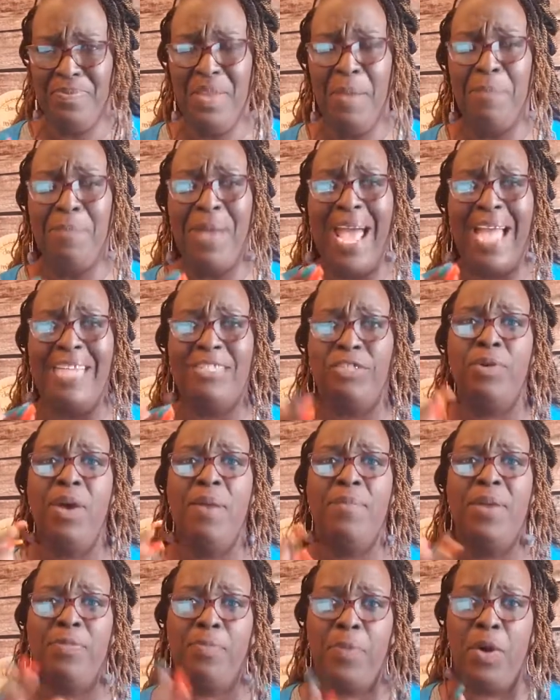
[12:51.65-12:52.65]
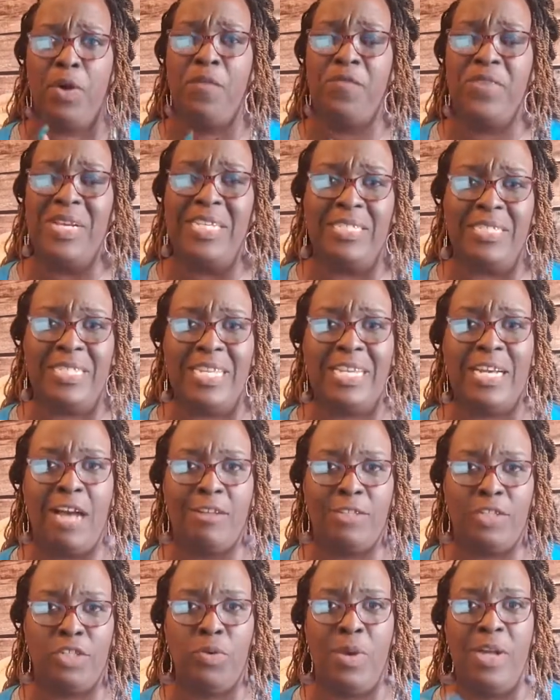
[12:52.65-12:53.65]
my 12 month program, for instance, it
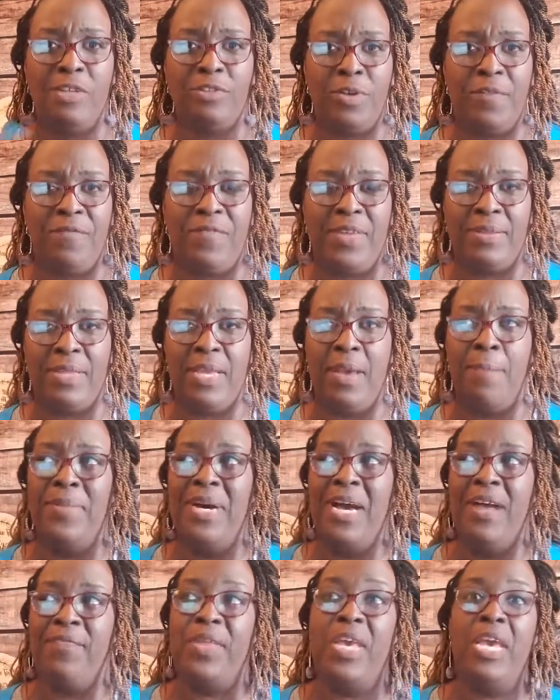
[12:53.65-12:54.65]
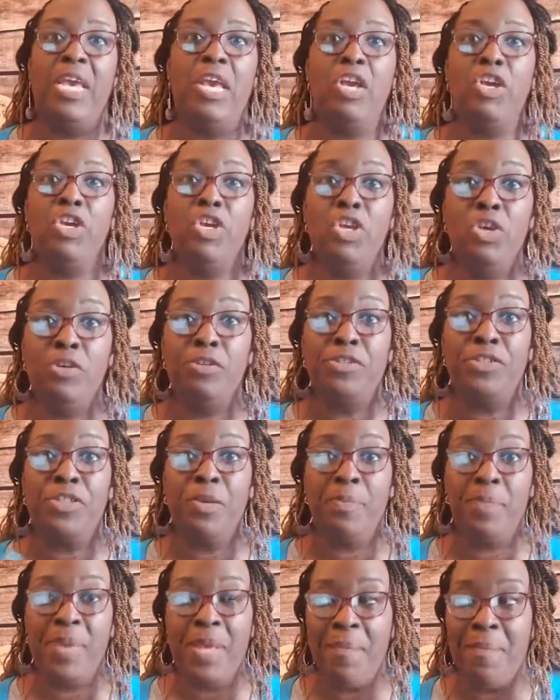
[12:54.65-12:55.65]
costs 250 a month. You
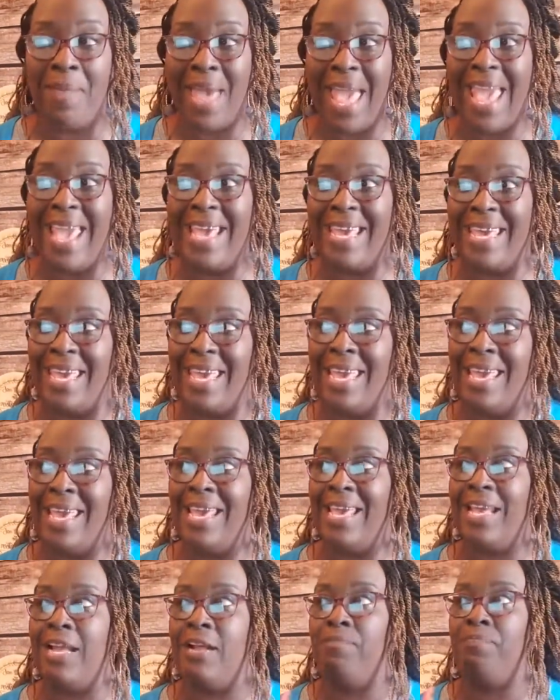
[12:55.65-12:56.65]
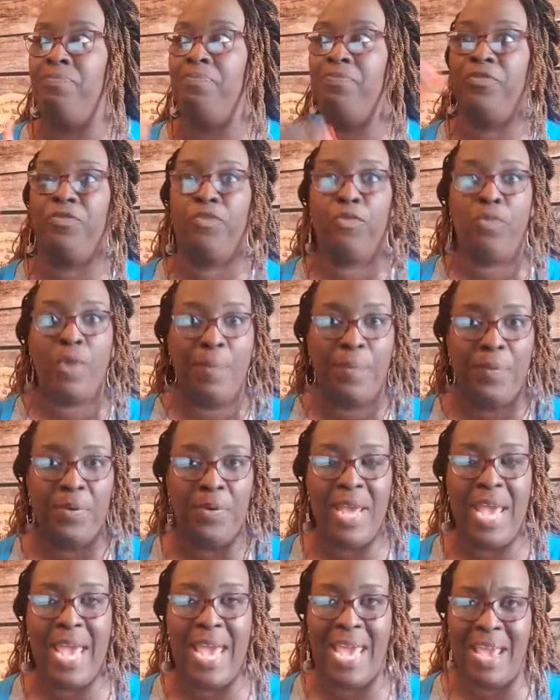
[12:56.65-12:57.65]
should be making triple
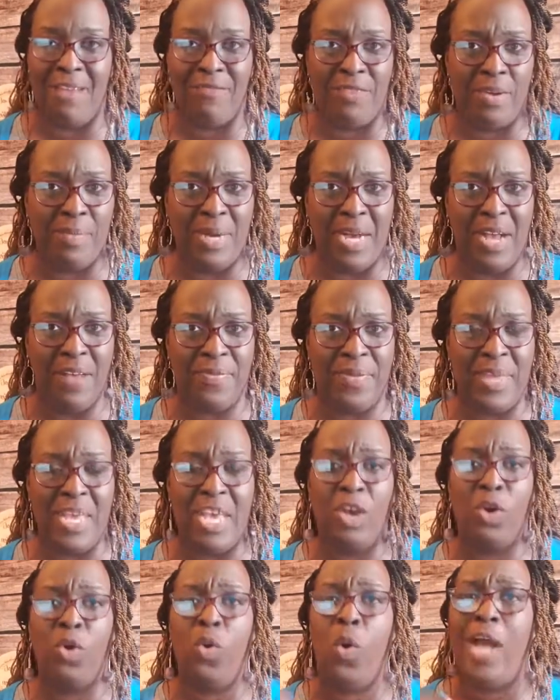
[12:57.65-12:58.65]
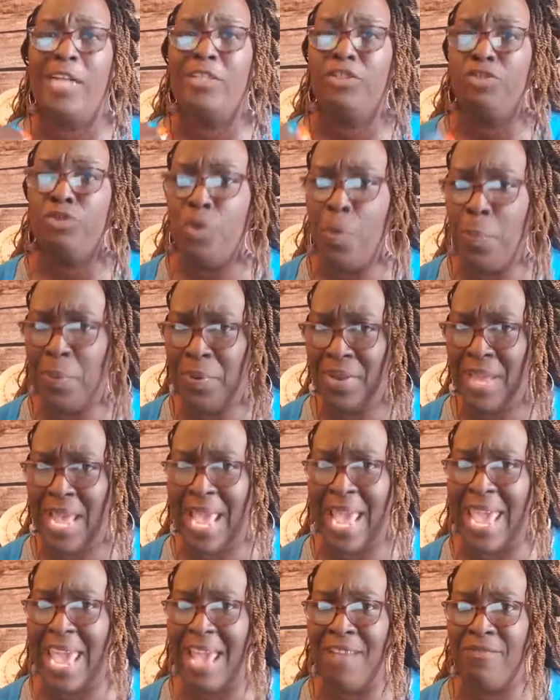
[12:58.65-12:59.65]
that every month, quadruple
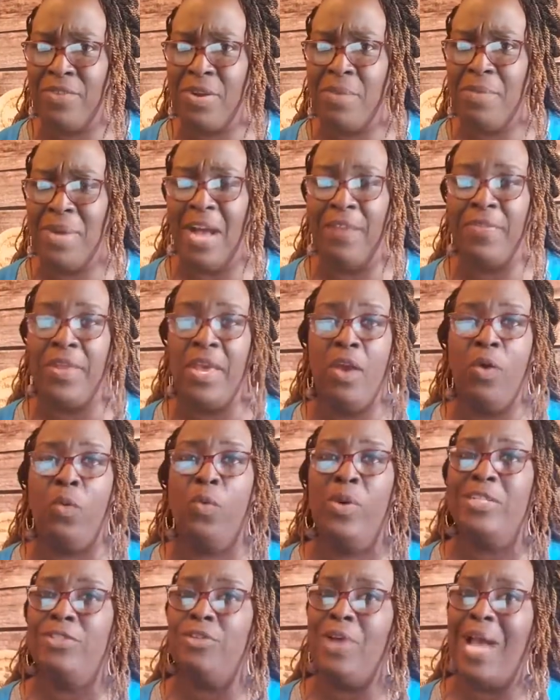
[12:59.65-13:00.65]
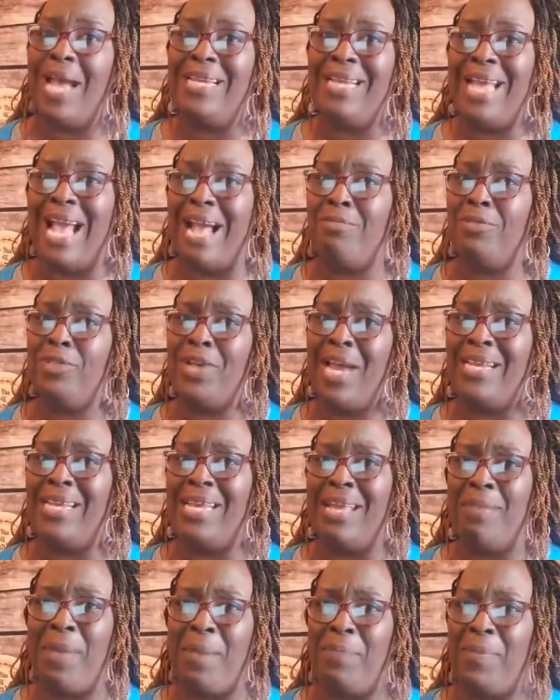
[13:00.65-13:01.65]
that every month. We're trying to, I'm trying to
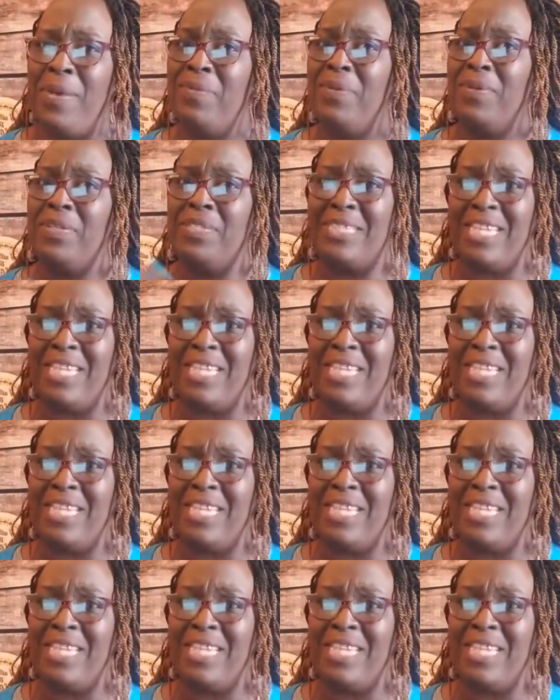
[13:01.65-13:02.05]
get my people to